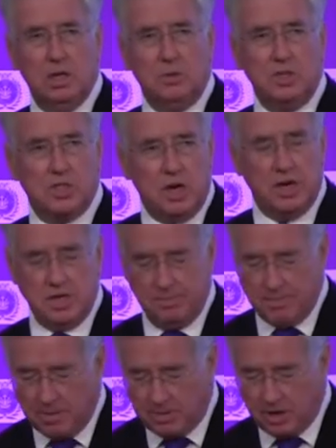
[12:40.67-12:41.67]
we signed a
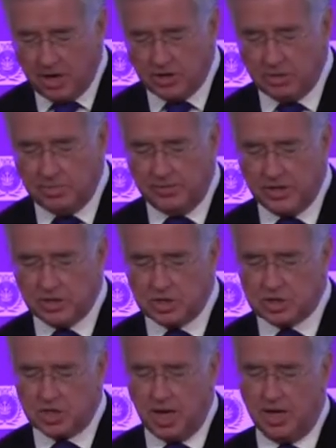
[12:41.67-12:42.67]
memorandum of
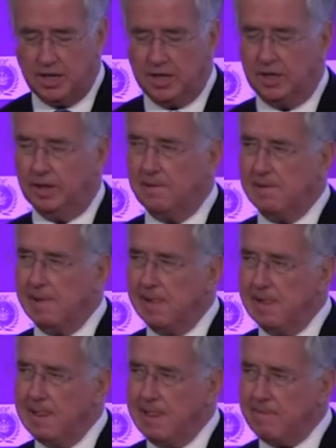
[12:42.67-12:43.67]
understanding,
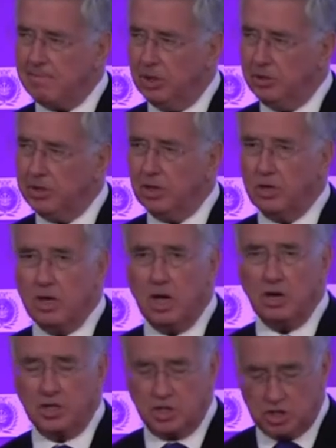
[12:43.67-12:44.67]
building on
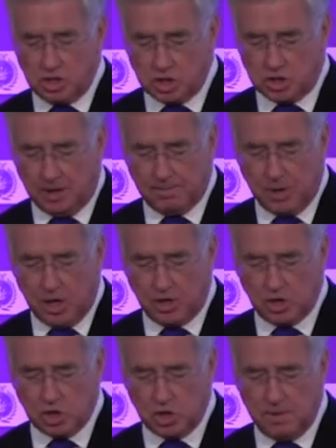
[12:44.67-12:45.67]
our existing
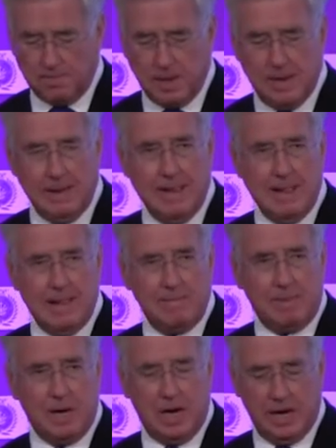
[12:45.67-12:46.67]
partnership
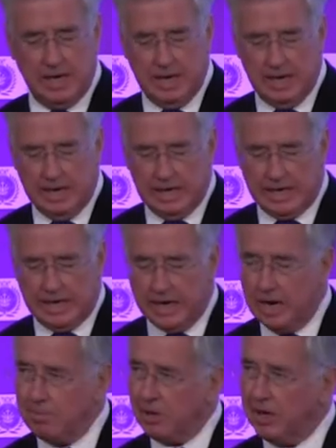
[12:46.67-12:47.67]
by
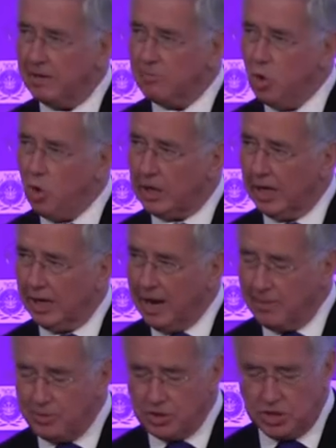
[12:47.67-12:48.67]
enabling more
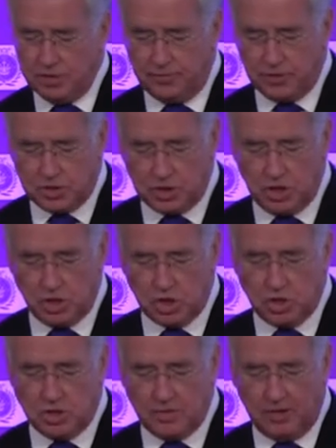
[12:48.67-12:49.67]
collaborative
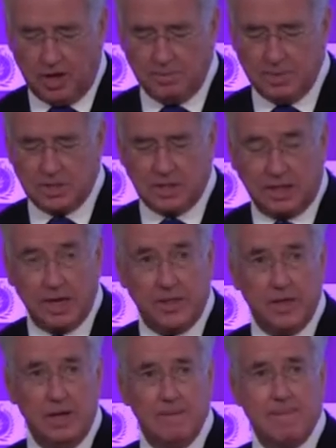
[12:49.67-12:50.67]
research and development
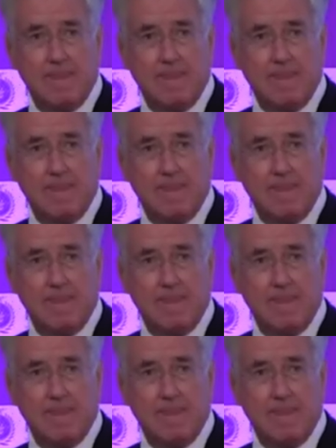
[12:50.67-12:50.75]
together